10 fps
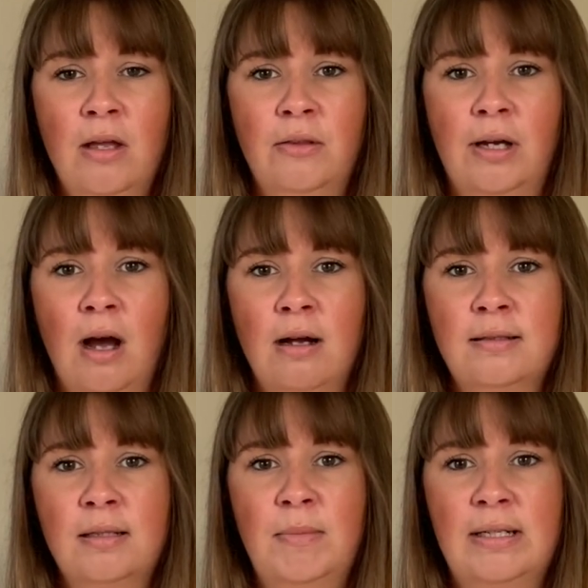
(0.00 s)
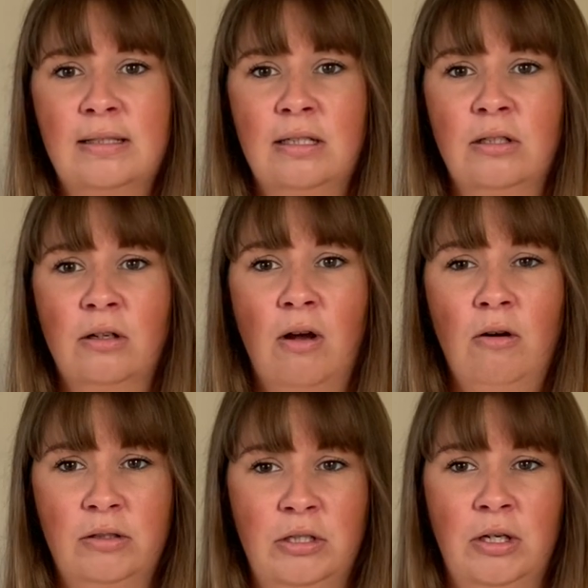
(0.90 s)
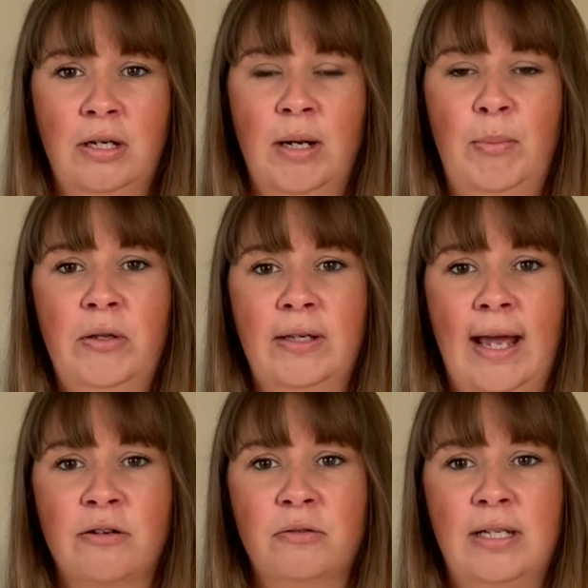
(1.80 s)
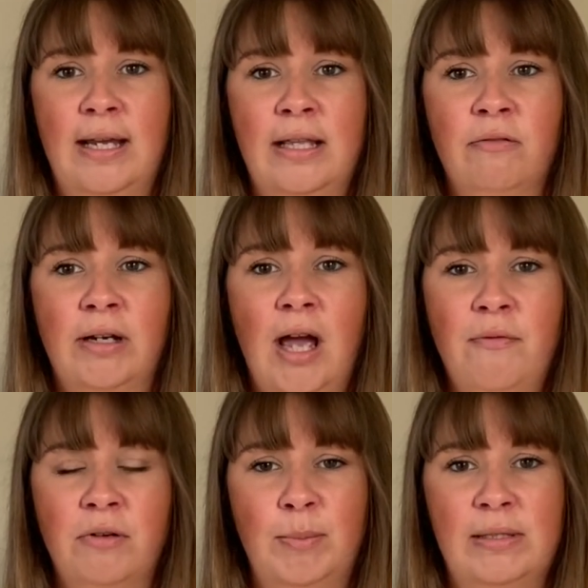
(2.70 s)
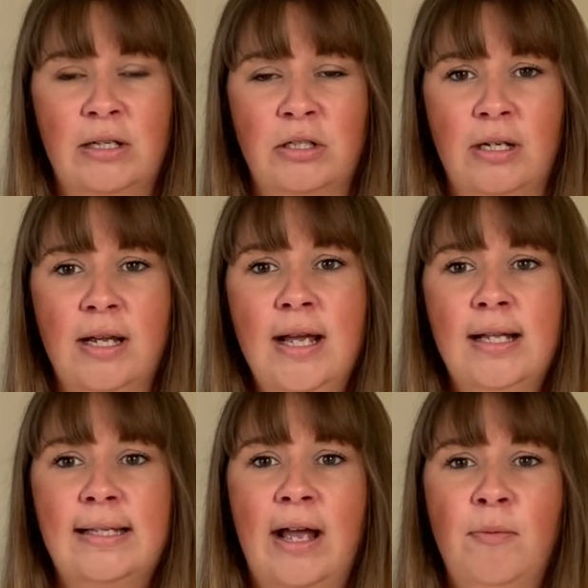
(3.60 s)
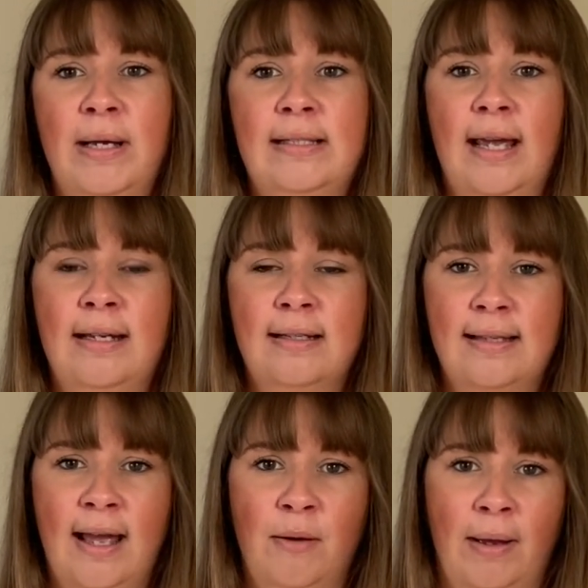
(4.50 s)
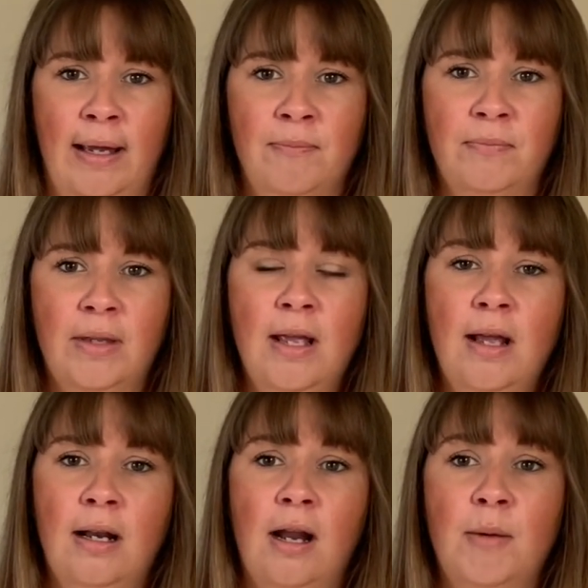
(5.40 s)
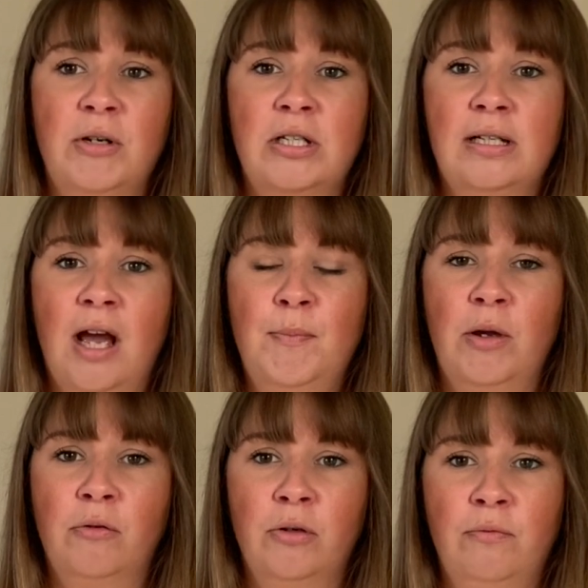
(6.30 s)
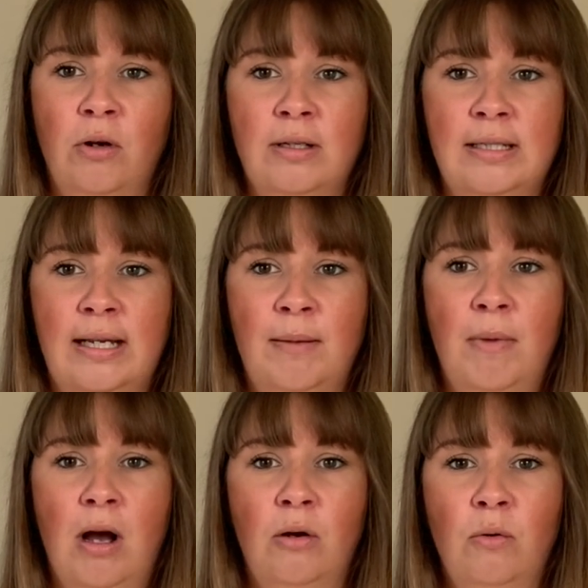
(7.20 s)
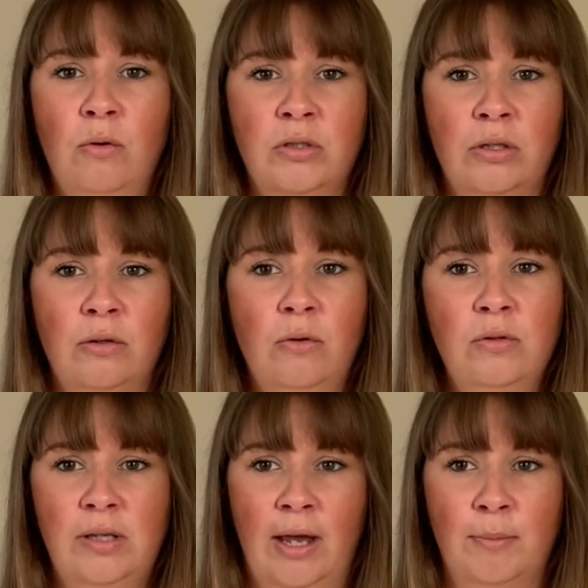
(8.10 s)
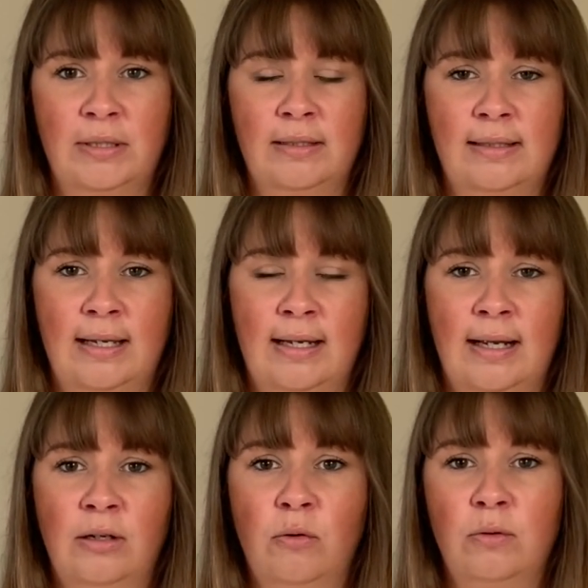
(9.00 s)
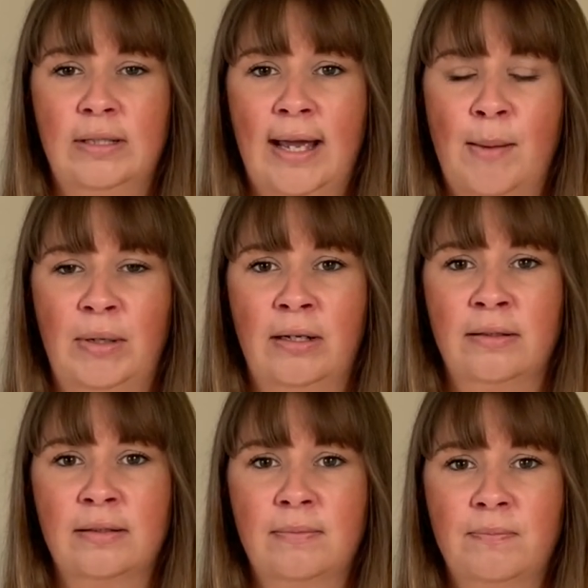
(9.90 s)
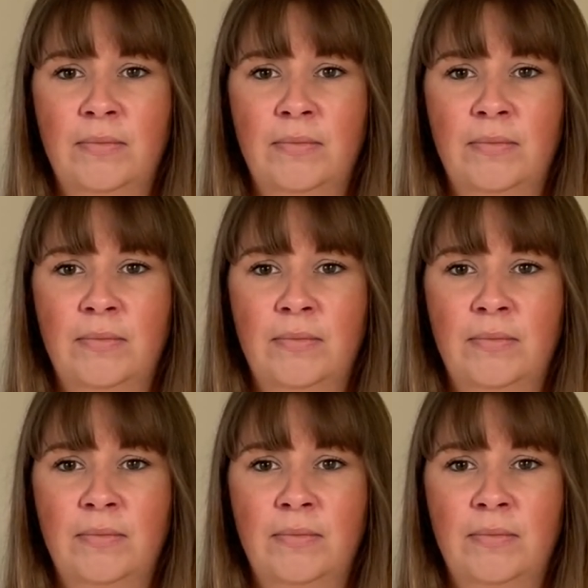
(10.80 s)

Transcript: The guards administered oxygen and put the casualty in the recovery position to help maintain his airway. Lyme Regis lifeboat crew volunteer Mark Horton also helped at the scene and called the ambulance.